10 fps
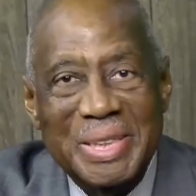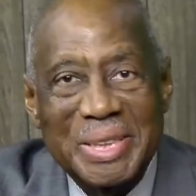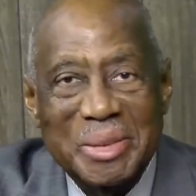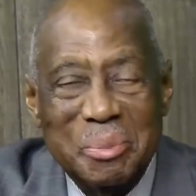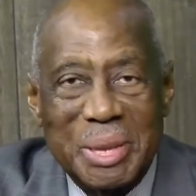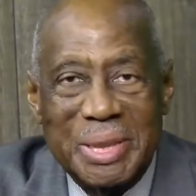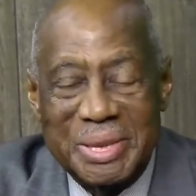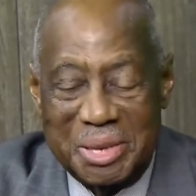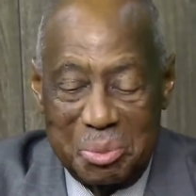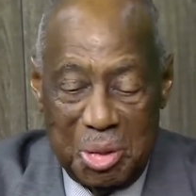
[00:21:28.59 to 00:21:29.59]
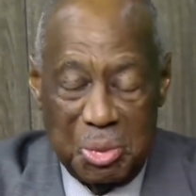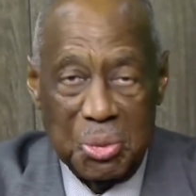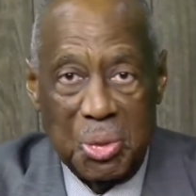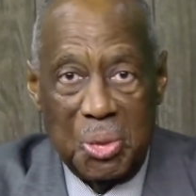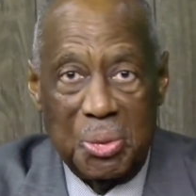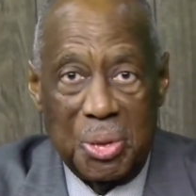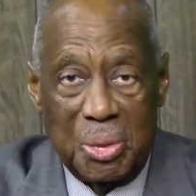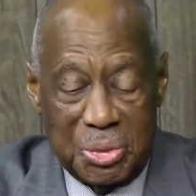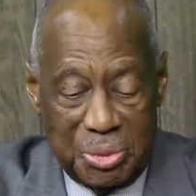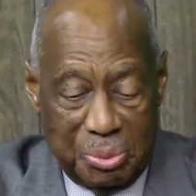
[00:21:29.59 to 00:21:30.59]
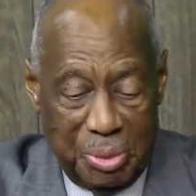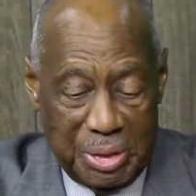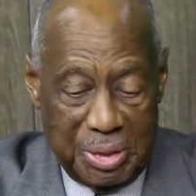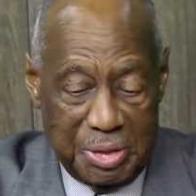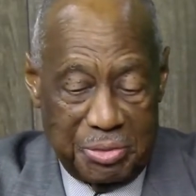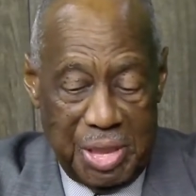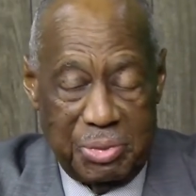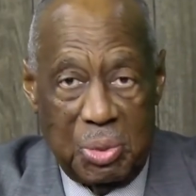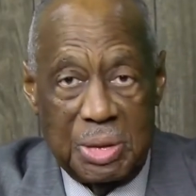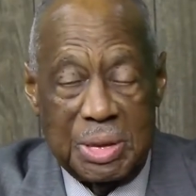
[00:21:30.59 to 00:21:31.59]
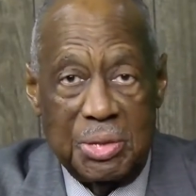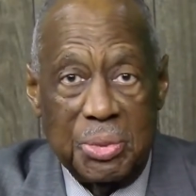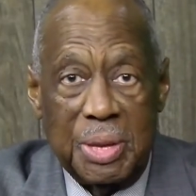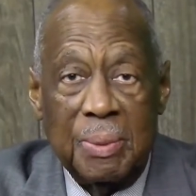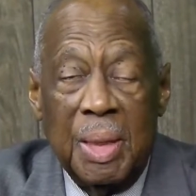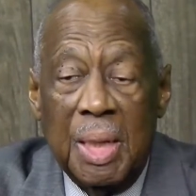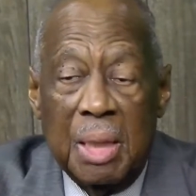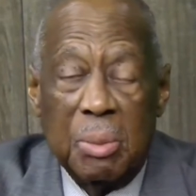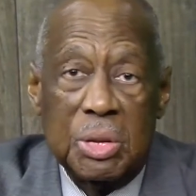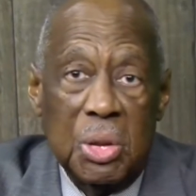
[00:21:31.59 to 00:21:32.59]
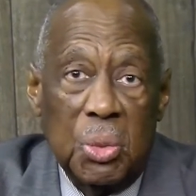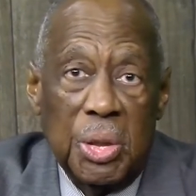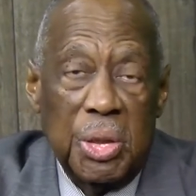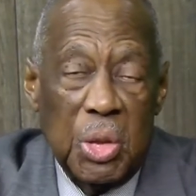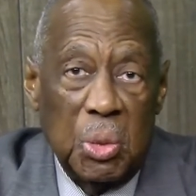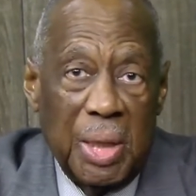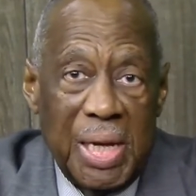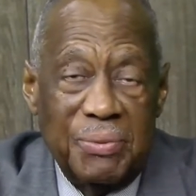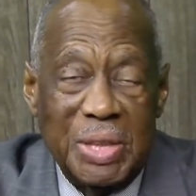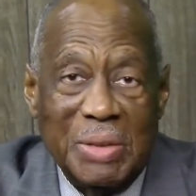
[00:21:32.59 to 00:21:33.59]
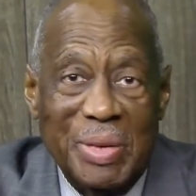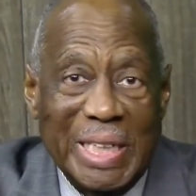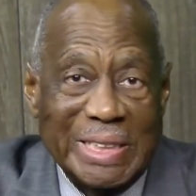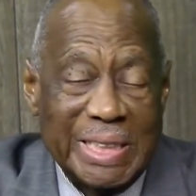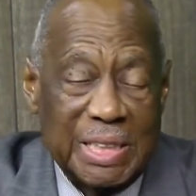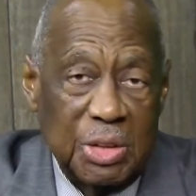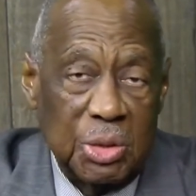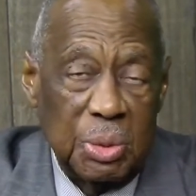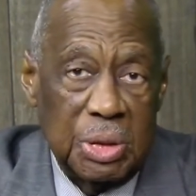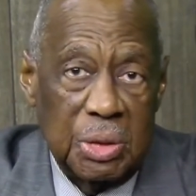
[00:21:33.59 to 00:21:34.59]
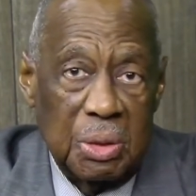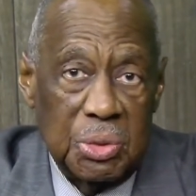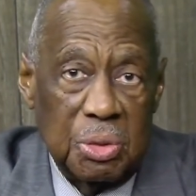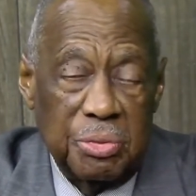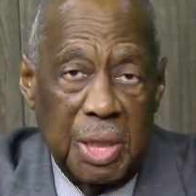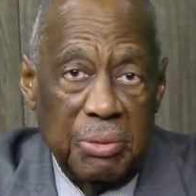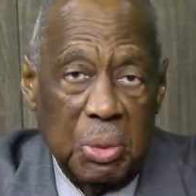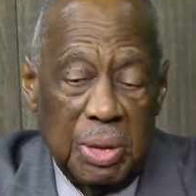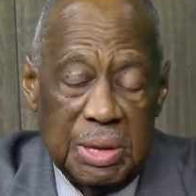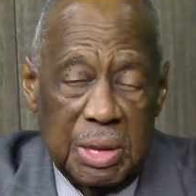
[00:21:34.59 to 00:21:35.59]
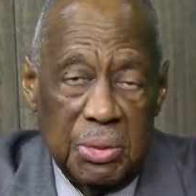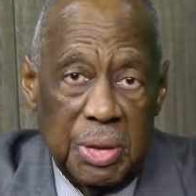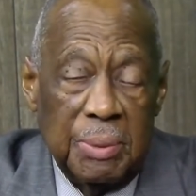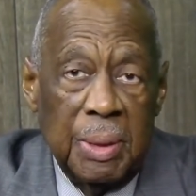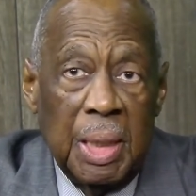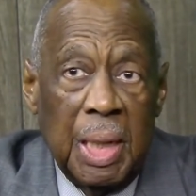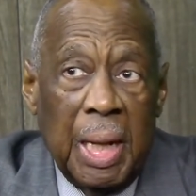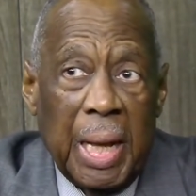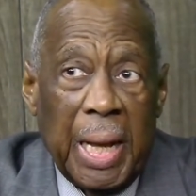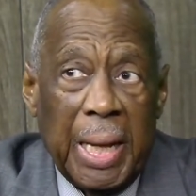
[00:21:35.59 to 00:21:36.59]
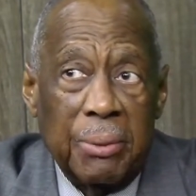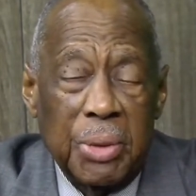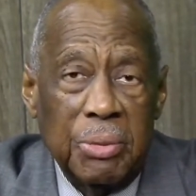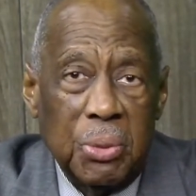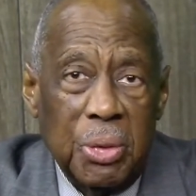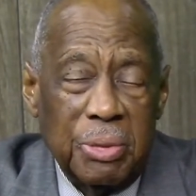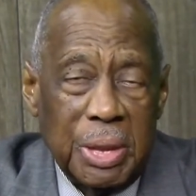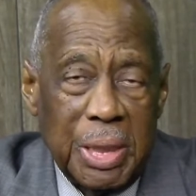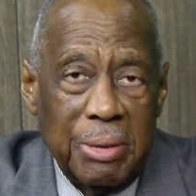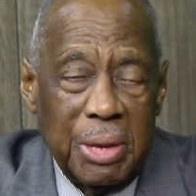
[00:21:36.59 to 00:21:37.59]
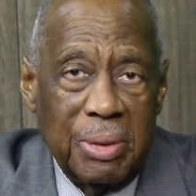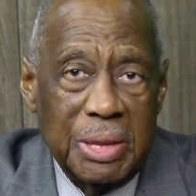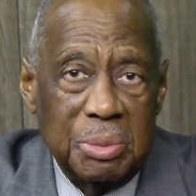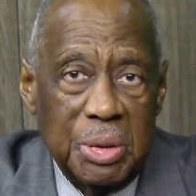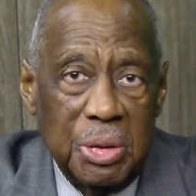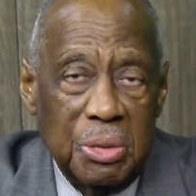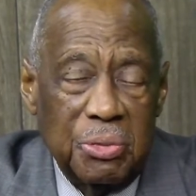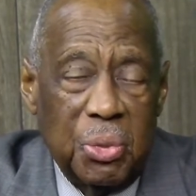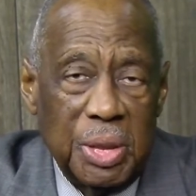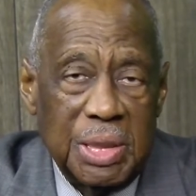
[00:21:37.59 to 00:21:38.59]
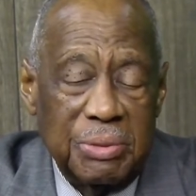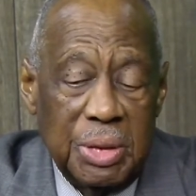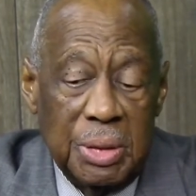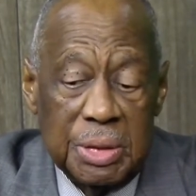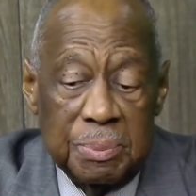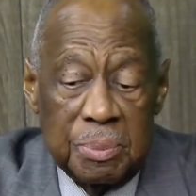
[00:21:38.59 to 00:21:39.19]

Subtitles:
My guest is Bill Monroe, who also mentioned his 501c3. But you know, we're here at the New Life Evangelistic Center, which is also a 501c3. And Reverend Larry Rice has been here 47 years.